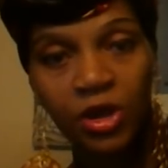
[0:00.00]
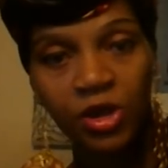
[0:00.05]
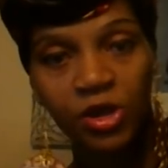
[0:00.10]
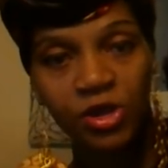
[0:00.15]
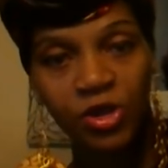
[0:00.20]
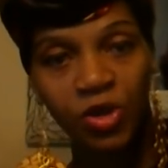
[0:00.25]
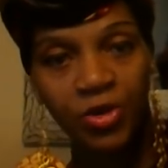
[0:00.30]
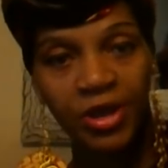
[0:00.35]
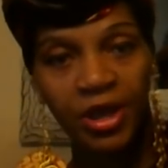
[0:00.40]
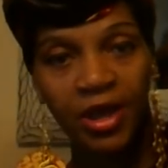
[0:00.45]

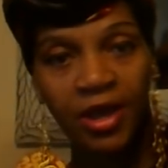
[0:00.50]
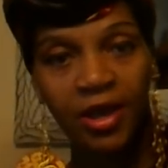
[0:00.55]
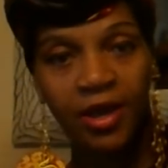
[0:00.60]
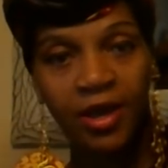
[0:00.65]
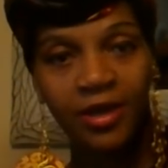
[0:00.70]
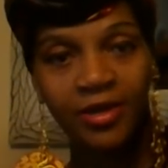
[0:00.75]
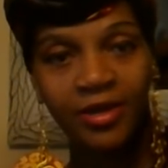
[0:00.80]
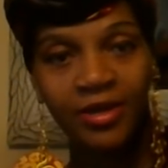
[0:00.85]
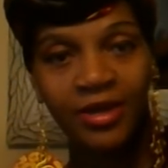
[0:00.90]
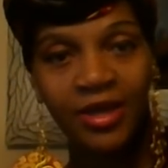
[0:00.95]
So
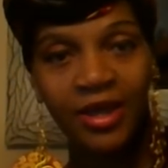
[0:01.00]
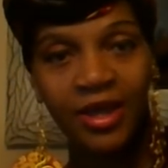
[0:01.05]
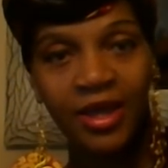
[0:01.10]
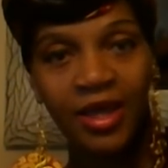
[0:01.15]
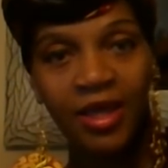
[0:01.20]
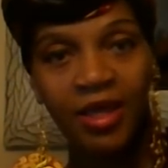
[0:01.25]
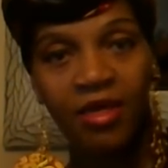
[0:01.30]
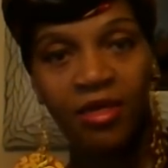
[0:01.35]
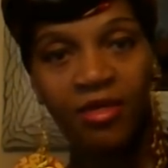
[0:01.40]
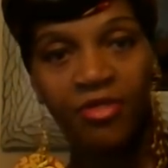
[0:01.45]
yeah,
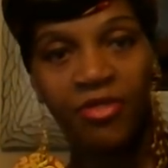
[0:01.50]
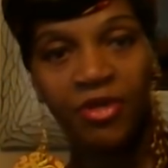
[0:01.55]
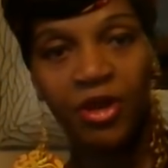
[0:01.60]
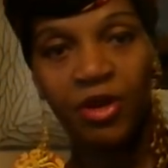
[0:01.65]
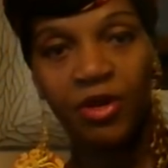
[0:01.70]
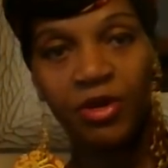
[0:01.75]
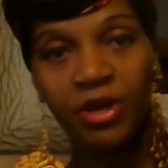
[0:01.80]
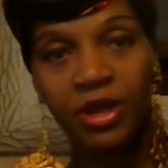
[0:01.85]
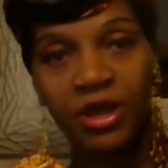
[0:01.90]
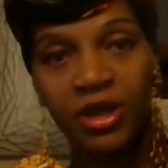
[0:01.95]

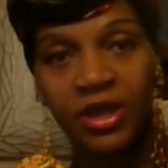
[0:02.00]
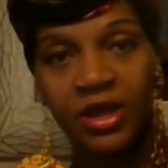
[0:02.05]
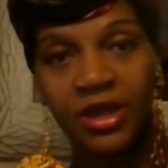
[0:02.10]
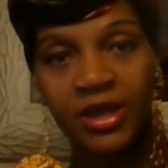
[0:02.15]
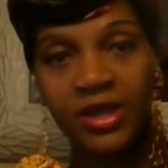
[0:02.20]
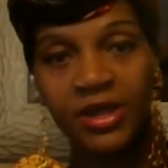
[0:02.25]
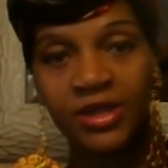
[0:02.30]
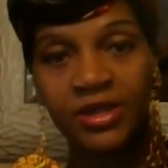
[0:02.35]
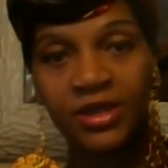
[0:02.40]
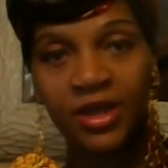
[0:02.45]
there
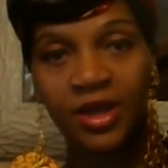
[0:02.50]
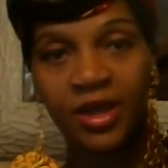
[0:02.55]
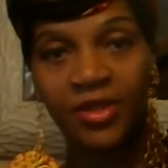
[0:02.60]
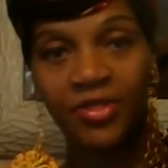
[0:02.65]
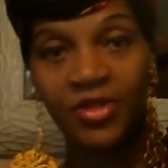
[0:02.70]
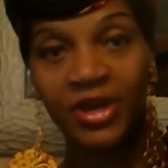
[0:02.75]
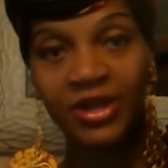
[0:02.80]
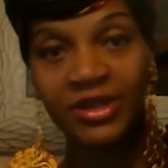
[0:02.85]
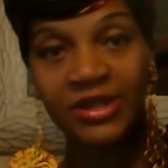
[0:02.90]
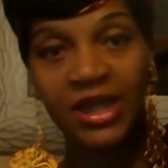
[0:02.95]
is
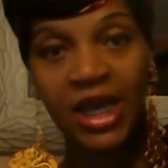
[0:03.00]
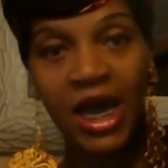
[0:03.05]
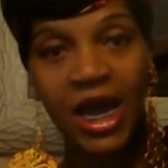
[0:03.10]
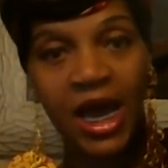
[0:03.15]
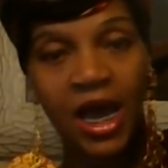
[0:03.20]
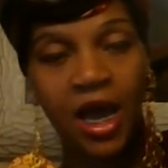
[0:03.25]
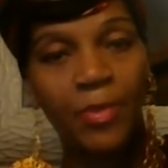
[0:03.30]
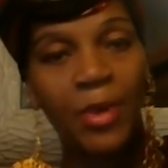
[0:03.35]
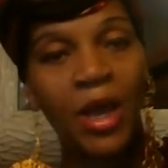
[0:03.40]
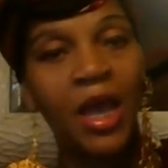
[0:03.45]
the
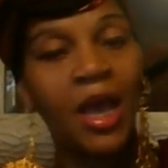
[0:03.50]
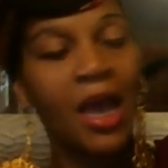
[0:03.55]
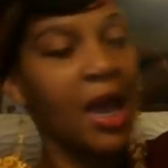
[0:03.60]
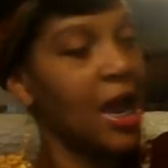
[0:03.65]
top.